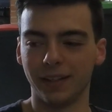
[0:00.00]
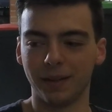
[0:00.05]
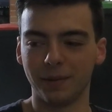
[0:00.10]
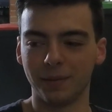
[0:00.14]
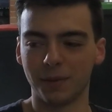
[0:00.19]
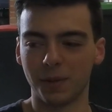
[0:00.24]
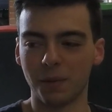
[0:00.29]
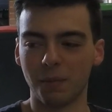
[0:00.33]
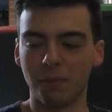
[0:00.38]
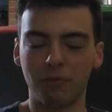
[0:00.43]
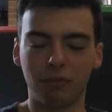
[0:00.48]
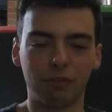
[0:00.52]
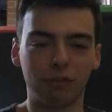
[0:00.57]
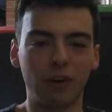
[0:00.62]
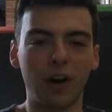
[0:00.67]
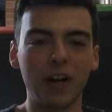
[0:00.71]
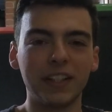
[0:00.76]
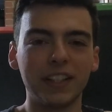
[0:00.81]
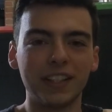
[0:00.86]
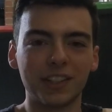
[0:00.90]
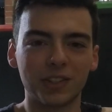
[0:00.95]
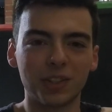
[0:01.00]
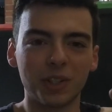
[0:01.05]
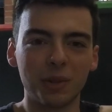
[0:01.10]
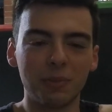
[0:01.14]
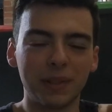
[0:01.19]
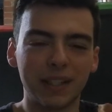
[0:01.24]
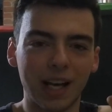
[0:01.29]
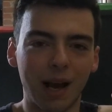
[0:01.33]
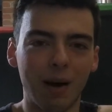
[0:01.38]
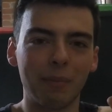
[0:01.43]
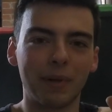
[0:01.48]
the front is going to
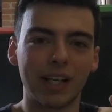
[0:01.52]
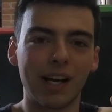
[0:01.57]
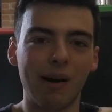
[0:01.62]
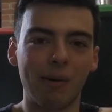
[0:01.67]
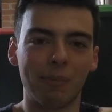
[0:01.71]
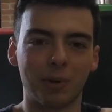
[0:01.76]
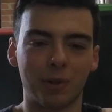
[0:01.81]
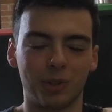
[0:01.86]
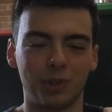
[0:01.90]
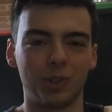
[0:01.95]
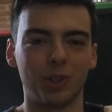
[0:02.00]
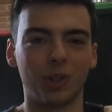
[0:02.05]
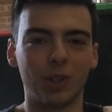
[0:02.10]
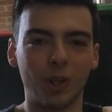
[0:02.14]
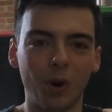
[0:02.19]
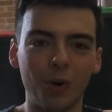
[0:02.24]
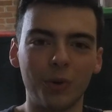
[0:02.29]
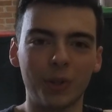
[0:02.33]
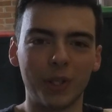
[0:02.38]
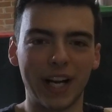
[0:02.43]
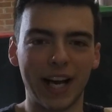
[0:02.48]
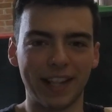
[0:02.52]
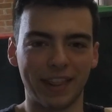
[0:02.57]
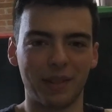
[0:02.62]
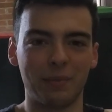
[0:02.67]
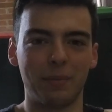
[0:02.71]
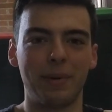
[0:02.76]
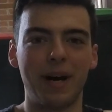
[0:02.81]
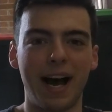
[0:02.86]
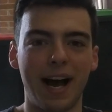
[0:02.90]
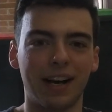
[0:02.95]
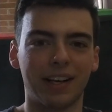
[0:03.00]
be coming up because you're loaded at the
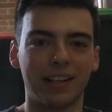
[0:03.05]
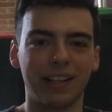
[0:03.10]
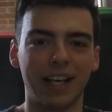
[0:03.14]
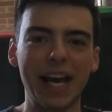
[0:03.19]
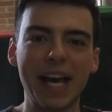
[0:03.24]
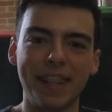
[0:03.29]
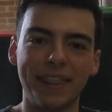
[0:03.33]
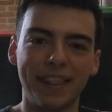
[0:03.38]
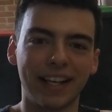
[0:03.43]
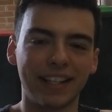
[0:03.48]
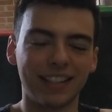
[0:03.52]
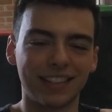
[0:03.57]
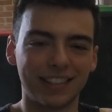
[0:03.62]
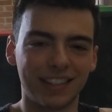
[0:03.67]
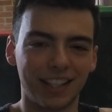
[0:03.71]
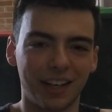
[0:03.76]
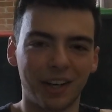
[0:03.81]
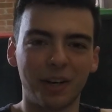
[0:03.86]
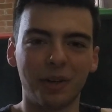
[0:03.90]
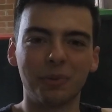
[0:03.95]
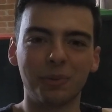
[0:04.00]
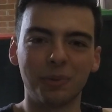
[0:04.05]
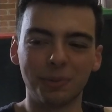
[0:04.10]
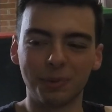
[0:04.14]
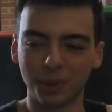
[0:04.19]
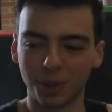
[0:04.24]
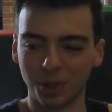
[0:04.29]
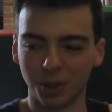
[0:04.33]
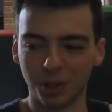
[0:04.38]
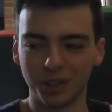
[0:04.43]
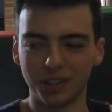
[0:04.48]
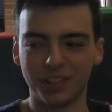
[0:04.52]
back, and that is terrible
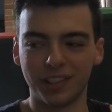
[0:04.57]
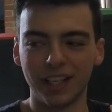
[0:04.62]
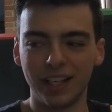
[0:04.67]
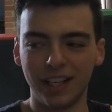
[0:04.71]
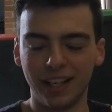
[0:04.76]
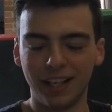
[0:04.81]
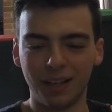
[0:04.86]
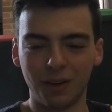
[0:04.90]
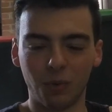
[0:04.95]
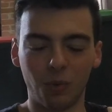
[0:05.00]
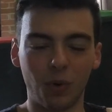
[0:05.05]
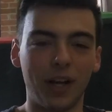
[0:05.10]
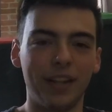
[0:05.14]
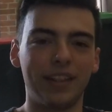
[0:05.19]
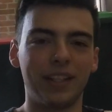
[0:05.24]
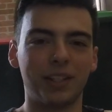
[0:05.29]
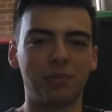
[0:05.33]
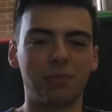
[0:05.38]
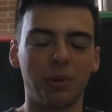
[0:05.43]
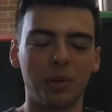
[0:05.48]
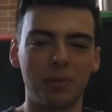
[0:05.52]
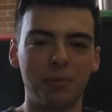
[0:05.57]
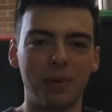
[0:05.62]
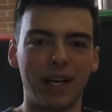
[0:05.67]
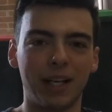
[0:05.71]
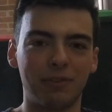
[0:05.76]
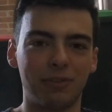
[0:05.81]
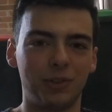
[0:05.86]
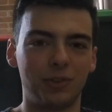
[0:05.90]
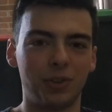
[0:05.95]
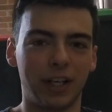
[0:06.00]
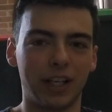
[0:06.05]
because one, that's probably
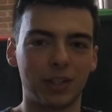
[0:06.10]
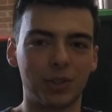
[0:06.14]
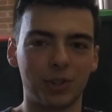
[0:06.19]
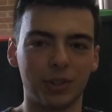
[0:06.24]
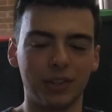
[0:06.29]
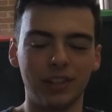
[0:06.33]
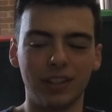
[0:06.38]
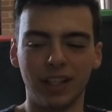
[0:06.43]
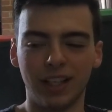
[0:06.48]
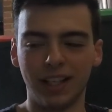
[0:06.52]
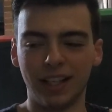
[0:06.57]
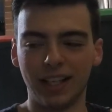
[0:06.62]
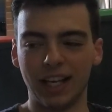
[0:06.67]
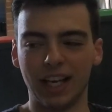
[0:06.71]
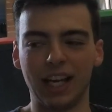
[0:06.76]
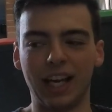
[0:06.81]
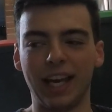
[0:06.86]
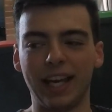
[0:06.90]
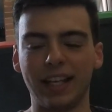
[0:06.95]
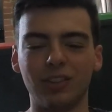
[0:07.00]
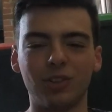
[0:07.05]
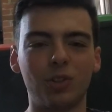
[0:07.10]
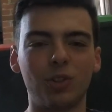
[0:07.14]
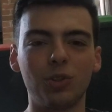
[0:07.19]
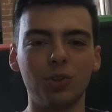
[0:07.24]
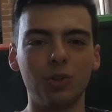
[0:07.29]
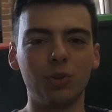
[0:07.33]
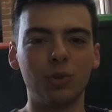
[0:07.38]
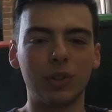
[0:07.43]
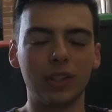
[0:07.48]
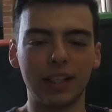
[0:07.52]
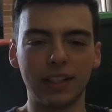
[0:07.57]
bad for traction, and
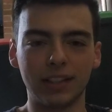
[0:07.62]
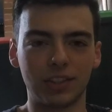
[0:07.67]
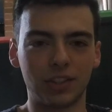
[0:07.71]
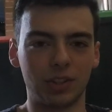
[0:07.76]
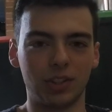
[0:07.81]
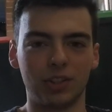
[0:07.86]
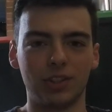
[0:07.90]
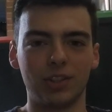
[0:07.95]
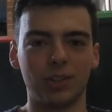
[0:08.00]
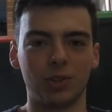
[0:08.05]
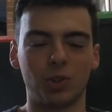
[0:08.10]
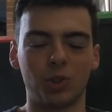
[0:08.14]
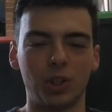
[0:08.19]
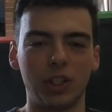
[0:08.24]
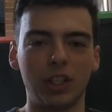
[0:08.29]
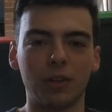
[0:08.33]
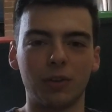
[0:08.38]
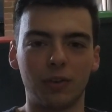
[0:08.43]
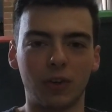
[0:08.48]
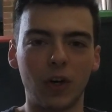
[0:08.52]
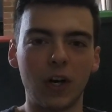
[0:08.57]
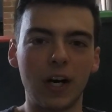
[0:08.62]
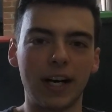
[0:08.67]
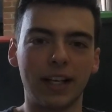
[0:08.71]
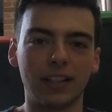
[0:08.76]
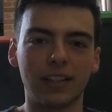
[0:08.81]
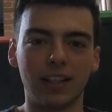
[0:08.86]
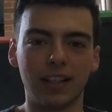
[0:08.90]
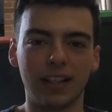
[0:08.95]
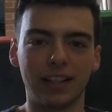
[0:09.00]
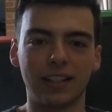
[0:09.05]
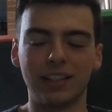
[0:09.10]
two, it's just a shit ride.
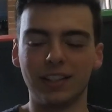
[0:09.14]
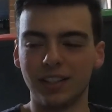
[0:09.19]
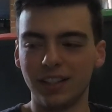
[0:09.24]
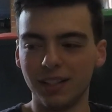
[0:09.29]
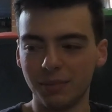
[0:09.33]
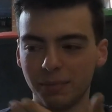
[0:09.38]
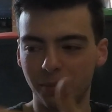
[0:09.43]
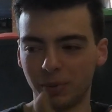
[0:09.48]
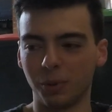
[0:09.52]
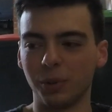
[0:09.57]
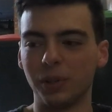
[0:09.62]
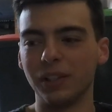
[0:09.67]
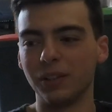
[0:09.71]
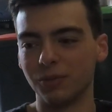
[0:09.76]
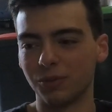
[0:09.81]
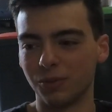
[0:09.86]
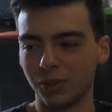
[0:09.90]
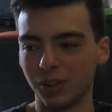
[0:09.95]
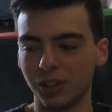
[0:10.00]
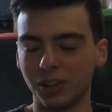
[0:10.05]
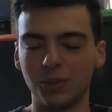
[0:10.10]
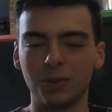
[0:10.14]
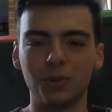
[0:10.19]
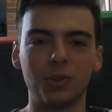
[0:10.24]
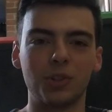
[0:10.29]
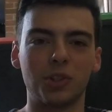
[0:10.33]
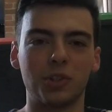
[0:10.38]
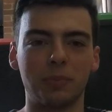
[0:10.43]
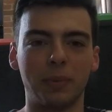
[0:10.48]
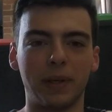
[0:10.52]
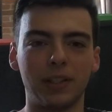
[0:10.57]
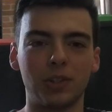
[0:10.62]
Like, you didn't put in really good
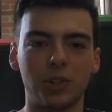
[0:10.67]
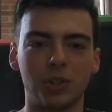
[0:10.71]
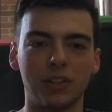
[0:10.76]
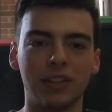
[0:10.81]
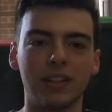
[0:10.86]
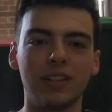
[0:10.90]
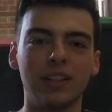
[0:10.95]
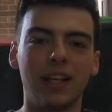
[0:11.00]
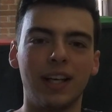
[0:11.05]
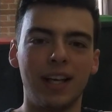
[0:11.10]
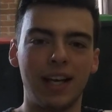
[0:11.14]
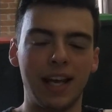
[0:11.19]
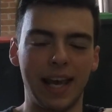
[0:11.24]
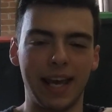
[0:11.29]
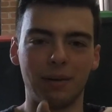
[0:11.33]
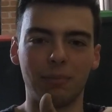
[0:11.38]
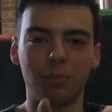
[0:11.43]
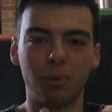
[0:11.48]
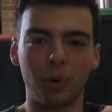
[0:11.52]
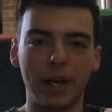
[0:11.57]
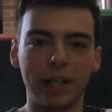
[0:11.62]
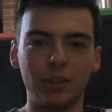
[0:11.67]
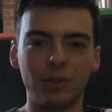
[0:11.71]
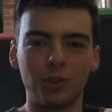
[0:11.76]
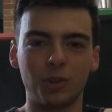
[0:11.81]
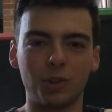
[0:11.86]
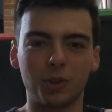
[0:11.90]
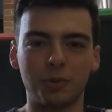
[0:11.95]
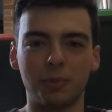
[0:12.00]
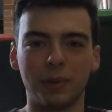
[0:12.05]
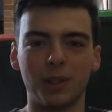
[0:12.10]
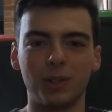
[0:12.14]
suspension and brand new
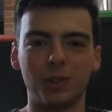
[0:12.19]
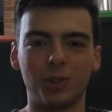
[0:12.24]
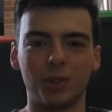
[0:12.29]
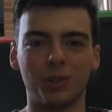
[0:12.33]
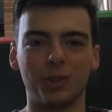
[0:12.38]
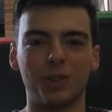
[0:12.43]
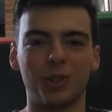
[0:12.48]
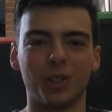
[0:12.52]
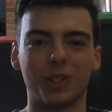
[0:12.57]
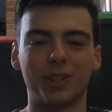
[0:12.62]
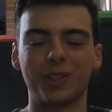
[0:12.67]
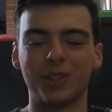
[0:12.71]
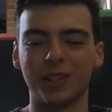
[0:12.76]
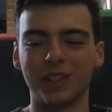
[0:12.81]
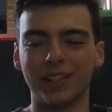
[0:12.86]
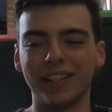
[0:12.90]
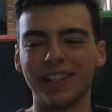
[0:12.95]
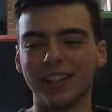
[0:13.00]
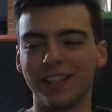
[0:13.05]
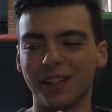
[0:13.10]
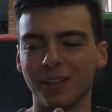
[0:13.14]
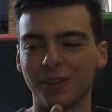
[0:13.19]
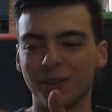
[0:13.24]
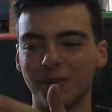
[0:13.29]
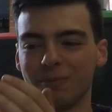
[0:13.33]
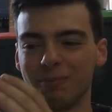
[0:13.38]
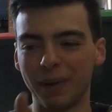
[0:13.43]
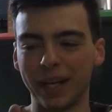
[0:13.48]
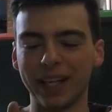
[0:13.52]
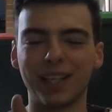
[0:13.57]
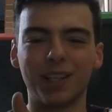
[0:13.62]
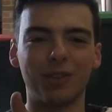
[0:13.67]
suspension just to
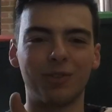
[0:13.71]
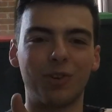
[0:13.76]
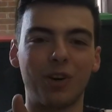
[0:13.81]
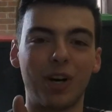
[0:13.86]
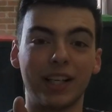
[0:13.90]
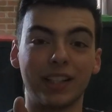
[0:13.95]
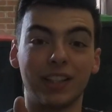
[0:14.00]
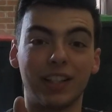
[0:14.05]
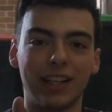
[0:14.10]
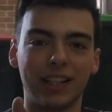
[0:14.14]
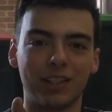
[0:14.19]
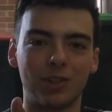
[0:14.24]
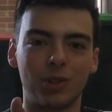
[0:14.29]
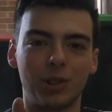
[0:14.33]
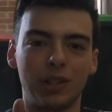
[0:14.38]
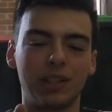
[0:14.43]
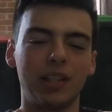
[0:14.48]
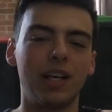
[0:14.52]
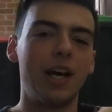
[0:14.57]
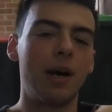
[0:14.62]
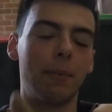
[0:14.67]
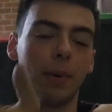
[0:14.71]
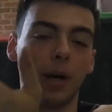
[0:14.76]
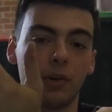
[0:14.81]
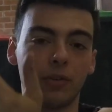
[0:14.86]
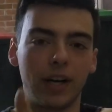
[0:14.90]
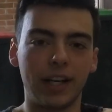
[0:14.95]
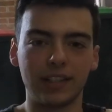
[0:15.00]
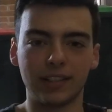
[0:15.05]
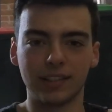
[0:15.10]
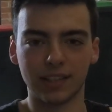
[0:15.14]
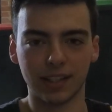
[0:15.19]
make it ride like shit by
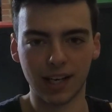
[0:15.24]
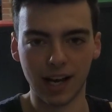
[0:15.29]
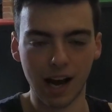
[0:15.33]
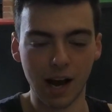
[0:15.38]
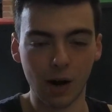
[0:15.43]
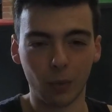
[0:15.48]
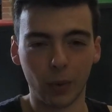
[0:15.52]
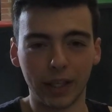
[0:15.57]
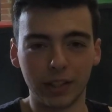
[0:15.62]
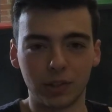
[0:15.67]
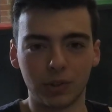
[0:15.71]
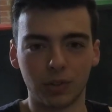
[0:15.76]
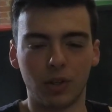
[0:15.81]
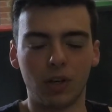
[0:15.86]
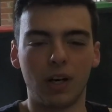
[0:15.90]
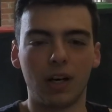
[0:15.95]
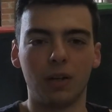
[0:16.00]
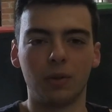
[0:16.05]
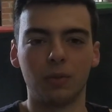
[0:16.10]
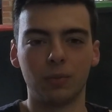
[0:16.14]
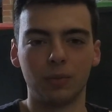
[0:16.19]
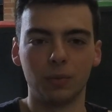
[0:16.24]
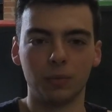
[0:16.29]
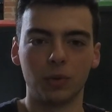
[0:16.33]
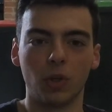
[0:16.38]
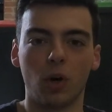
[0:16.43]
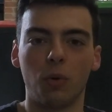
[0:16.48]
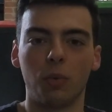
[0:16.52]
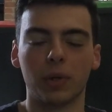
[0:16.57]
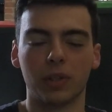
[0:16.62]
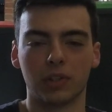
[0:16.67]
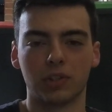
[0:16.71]
raising the car way too high,
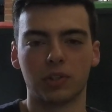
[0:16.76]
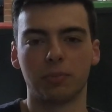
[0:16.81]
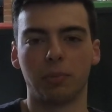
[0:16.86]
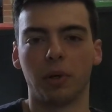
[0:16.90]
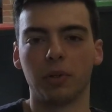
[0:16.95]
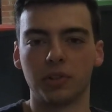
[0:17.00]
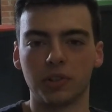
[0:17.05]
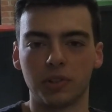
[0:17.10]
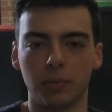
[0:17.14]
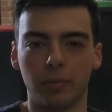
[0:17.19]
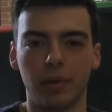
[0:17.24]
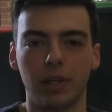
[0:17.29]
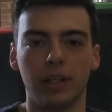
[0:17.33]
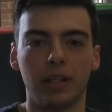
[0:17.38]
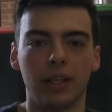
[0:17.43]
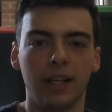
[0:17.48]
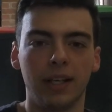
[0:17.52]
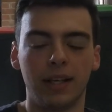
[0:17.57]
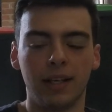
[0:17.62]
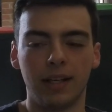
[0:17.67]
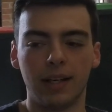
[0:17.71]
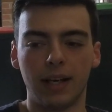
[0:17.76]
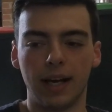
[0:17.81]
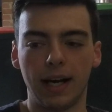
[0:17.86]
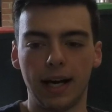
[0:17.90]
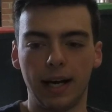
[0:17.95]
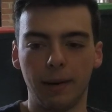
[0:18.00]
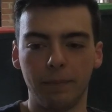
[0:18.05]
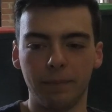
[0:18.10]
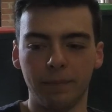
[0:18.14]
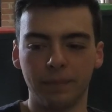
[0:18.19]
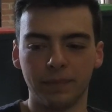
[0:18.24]
not what it's supposed to be.
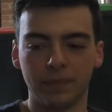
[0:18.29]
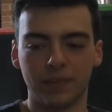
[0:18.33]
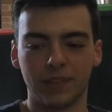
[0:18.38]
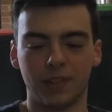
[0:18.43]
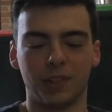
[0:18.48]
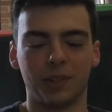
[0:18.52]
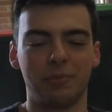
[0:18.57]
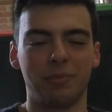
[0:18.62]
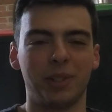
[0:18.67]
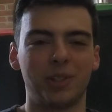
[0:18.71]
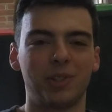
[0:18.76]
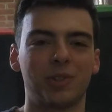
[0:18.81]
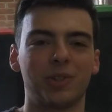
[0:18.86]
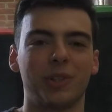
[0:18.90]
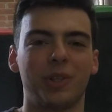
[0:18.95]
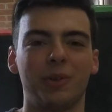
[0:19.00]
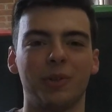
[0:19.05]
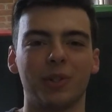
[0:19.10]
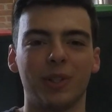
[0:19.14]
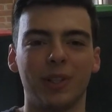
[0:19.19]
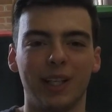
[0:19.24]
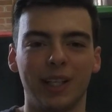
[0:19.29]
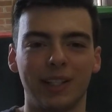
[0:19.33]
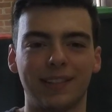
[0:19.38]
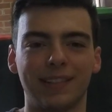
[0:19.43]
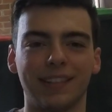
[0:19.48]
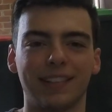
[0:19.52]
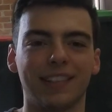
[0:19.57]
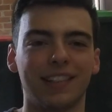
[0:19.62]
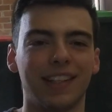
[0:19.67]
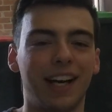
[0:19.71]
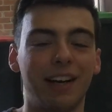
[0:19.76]
So as much as I would like
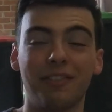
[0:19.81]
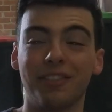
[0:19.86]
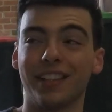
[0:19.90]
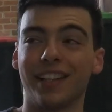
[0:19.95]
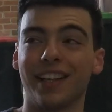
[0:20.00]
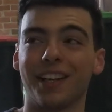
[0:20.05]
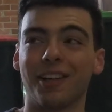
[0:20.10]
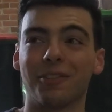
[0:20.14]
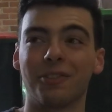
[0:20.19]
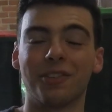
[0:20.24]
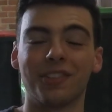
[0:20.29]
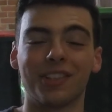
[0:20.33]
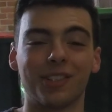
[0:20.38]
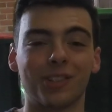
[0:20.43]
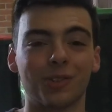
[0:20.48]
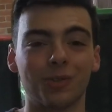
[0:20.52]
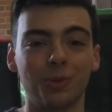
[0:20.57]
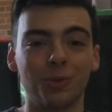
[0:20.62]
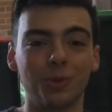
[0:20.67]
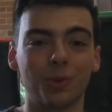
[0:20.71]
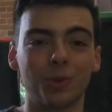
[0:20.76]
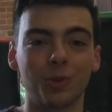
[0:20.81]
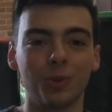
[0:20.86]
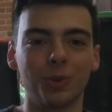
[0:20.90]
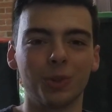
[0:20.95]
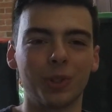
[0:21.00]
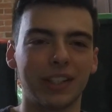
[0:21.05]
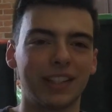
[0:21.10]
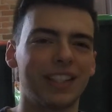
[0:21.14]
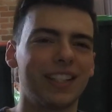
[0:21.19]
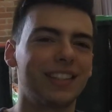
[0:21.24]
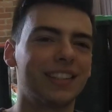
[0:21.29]
to have it like a really staunch
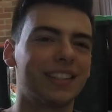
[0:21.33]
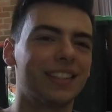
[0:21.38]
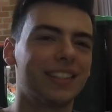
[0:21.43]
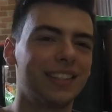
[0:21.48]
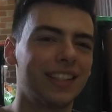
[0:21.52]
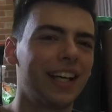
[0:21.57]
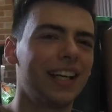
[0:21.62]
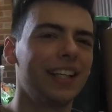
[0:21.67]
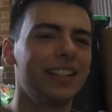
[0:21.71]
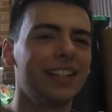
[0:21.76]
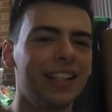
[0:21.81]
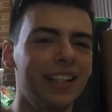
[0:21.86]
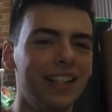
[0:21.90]
look, at the end of the day,